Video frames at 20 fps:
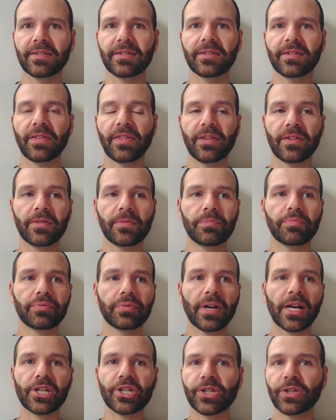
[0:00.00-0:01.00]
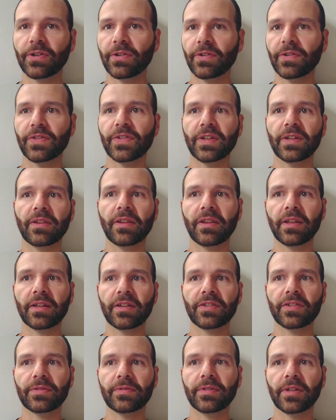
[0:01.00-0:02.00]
the pressures and things